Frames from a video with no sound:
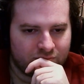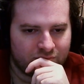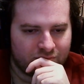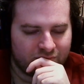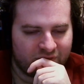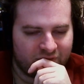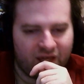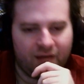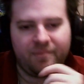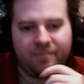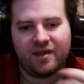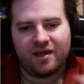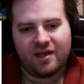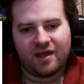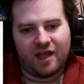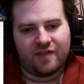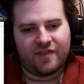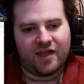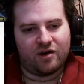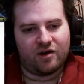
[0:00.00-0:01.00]
Yep,
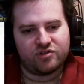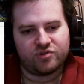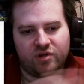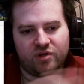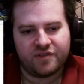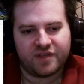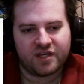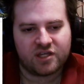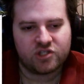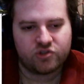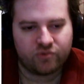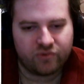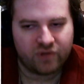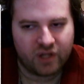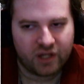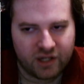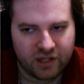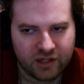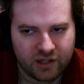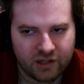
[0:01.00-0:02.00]
and that was one of the things
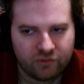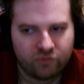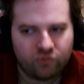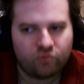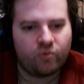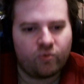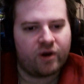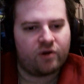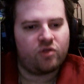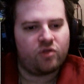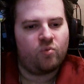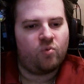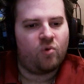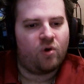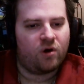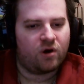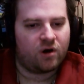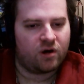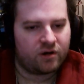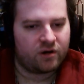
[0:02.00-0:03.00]
Where the
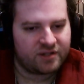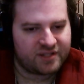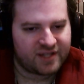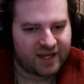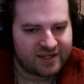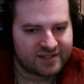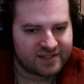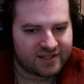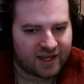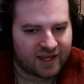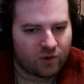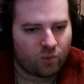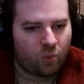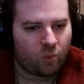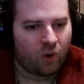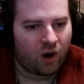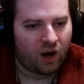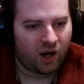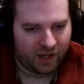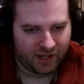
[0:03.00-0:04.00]
Water Tastes Like
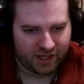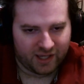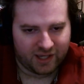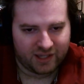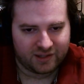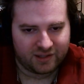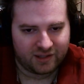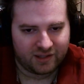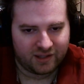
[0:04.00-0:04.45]
Wine